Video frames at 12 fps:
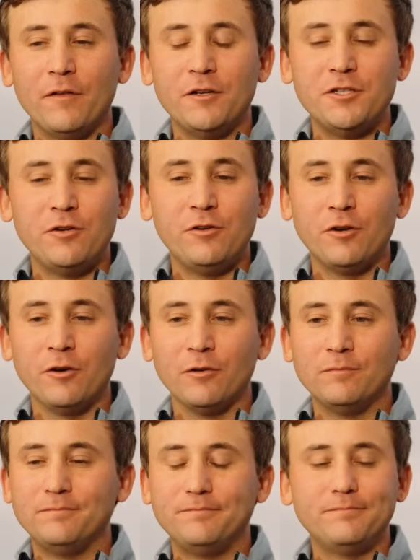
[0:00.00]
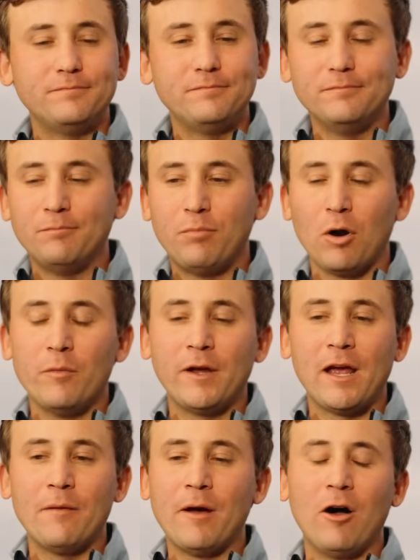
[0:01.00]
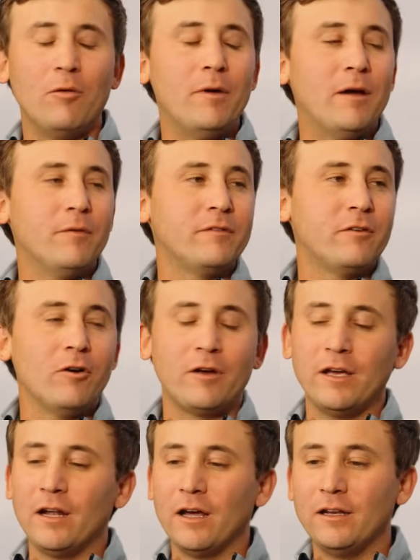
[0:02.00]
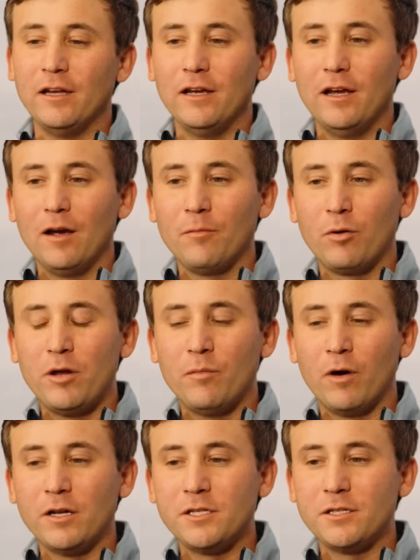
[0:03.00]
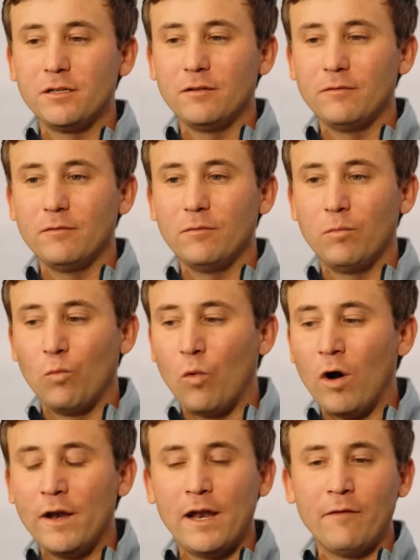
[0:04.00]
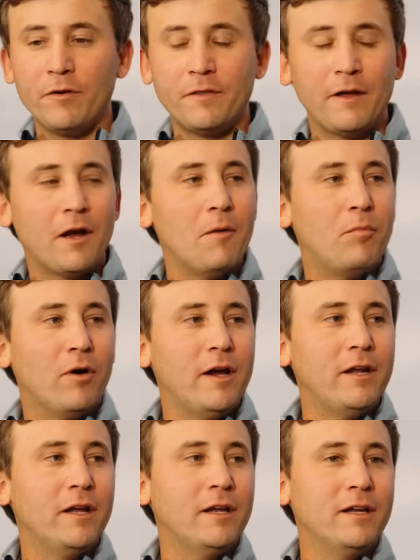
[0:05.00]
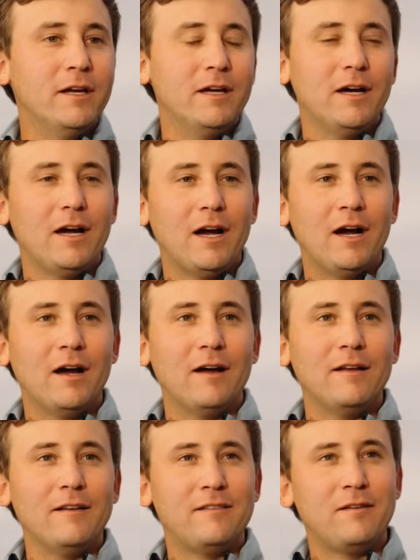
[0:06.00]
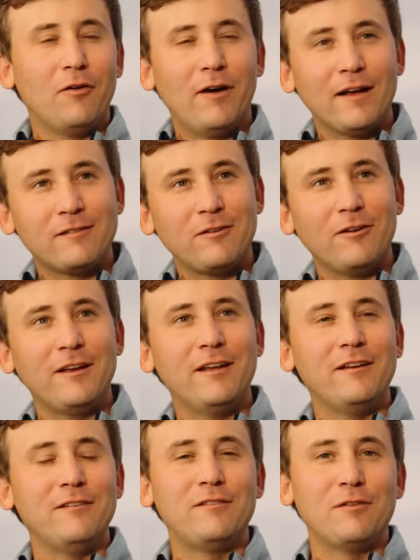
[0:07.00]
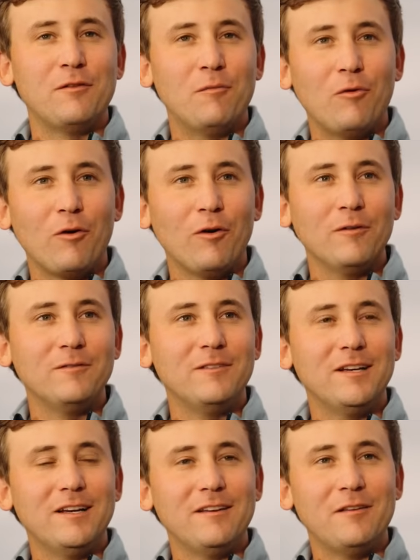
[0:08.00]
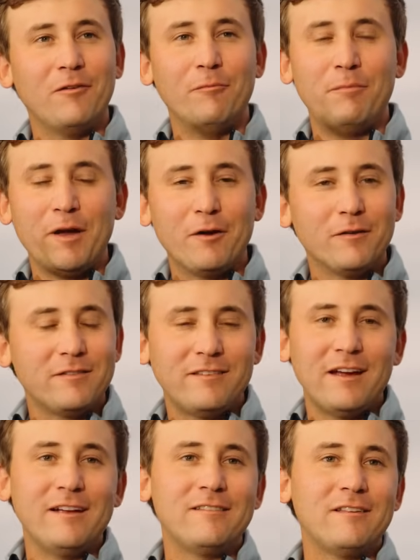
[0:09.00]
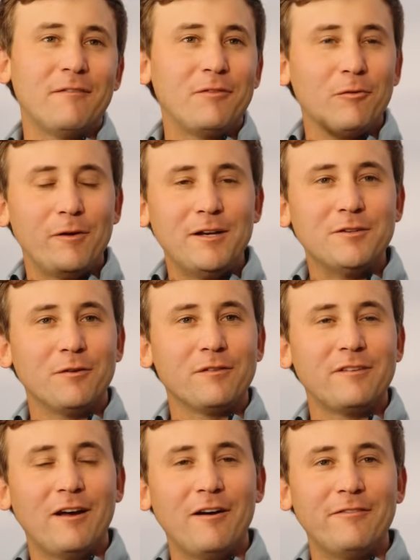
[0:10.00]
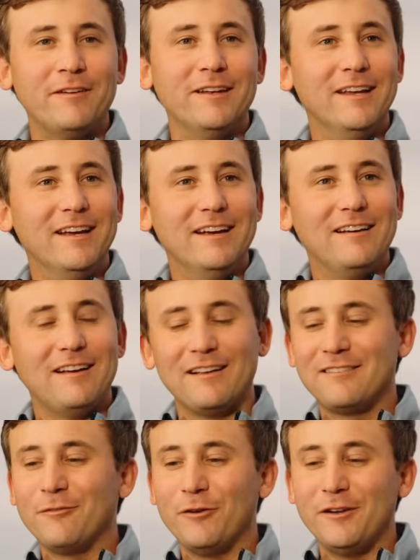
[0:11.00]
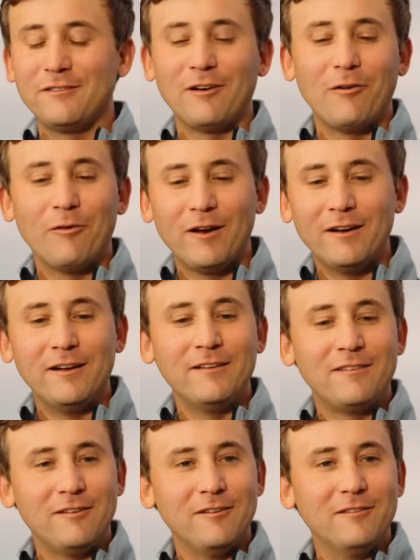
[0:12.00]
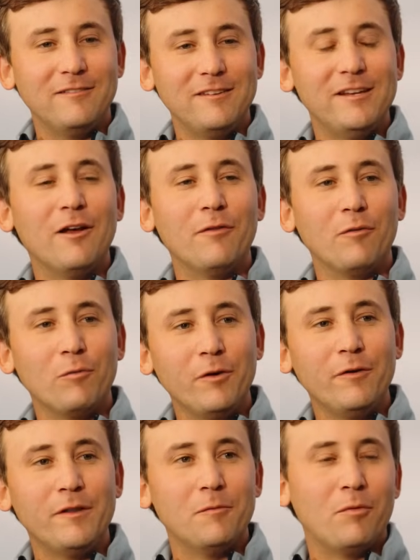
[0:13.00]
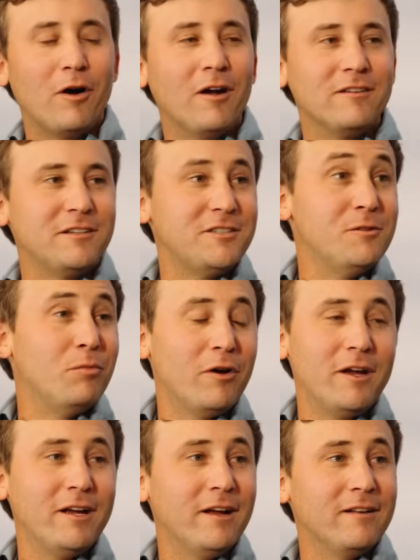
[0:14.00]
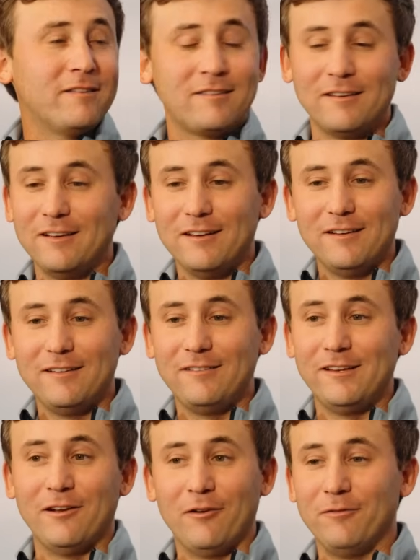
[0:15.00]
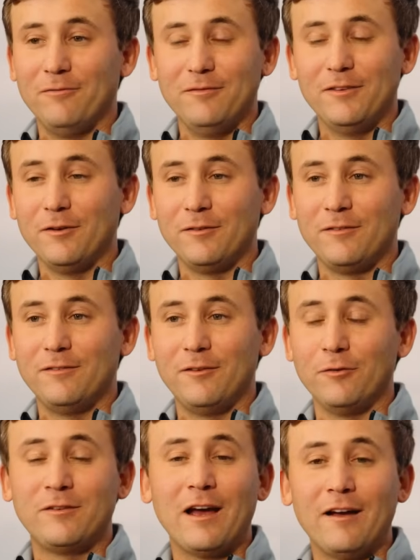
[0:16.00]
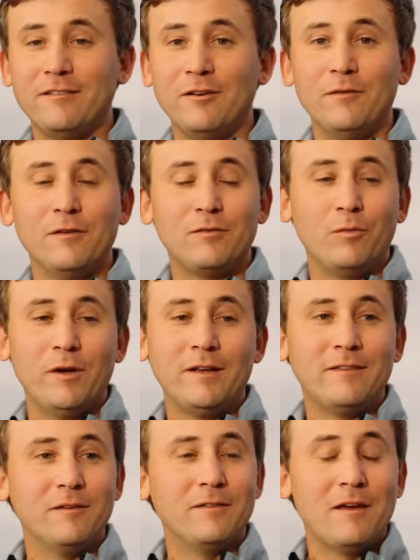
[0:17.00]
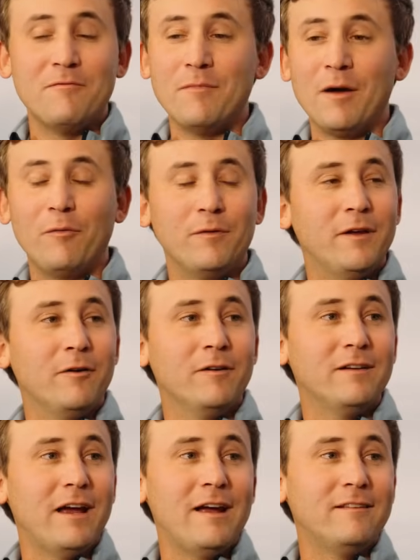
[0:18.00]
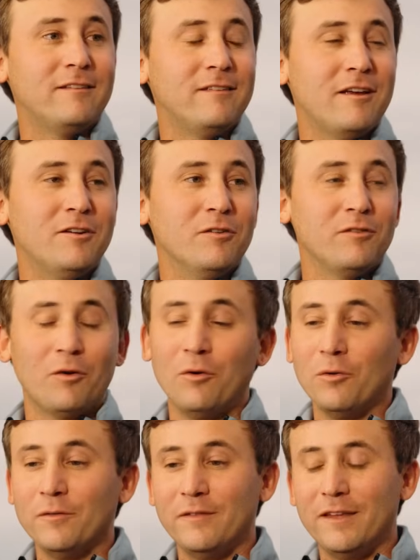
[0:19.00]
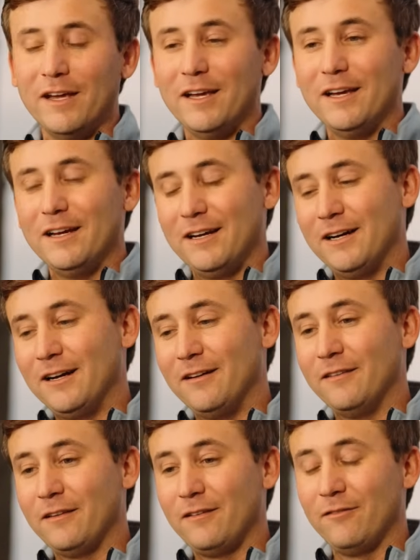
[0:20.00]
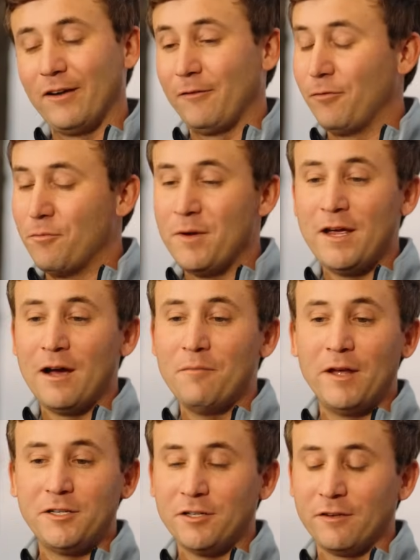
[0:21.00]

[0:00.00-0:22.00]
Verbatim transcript: the junior Birmingham, Alabama circuit. I'd pretty much won everything I played in uh, until I started getting to the more the bigger state stuff, the regional stuff, and that's when you start running into you know the really the players that you play against. You know, there's there's guys here this week that they've met when they were eight to ten years old, and yeah. uh, like for me, I met